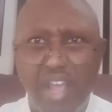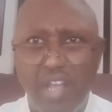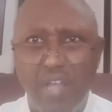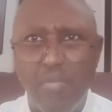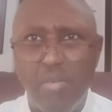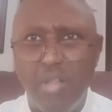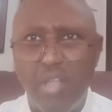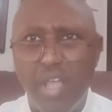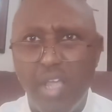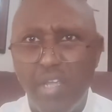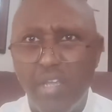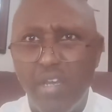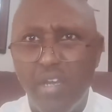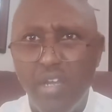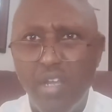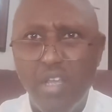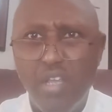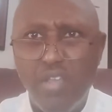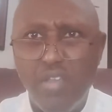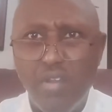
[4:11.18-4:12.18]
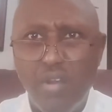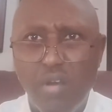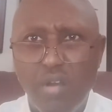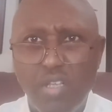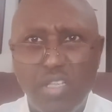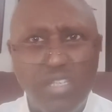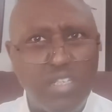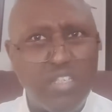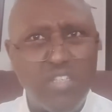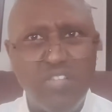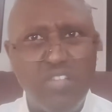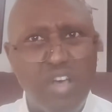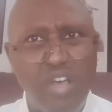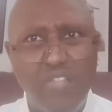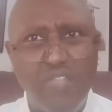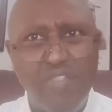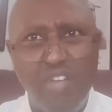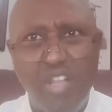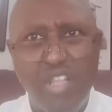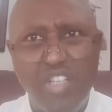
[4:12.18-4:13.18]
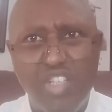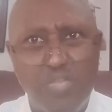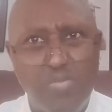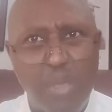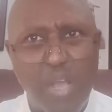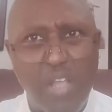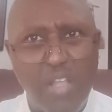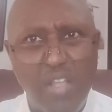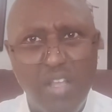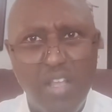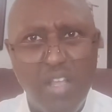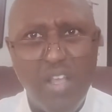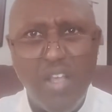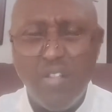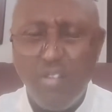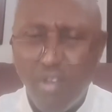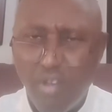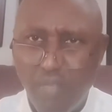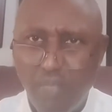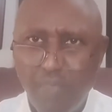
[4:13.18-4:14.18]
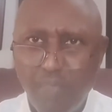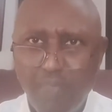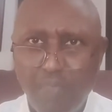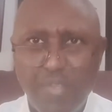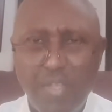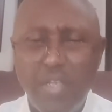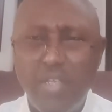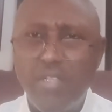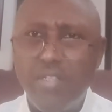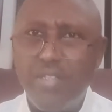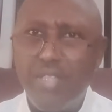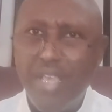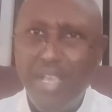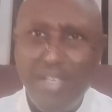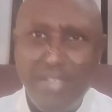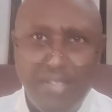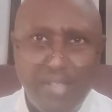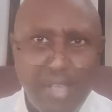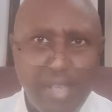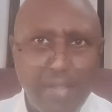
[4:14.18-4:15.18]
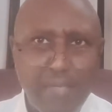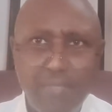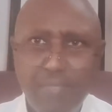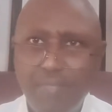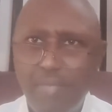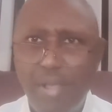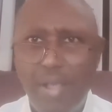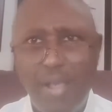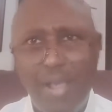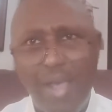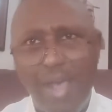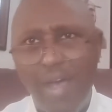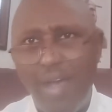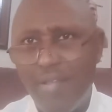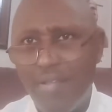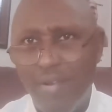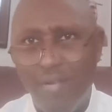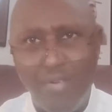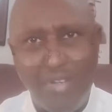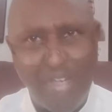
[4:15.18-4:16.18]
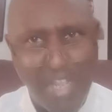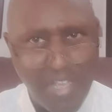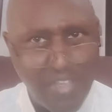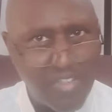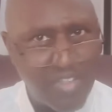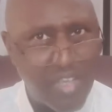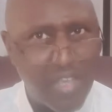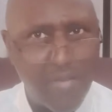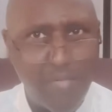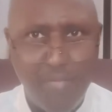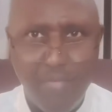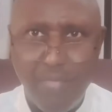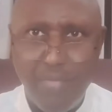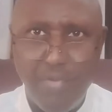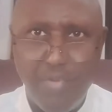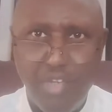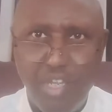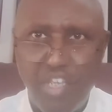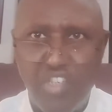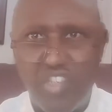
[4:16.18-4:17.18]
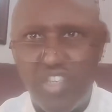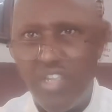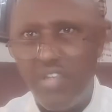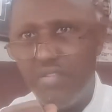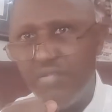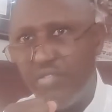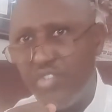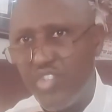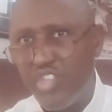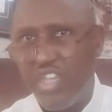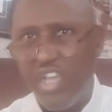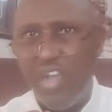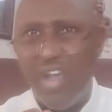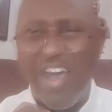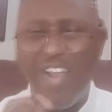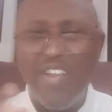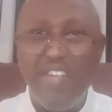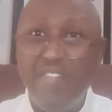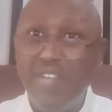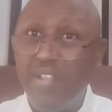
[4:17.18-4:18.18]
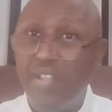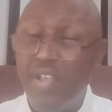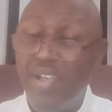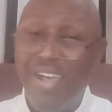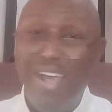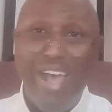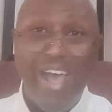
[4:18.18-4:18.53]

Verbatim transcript: Malanga. You know, there's nothing really spec. Look, decent, uh, you know, decent, decent skin. I don't even.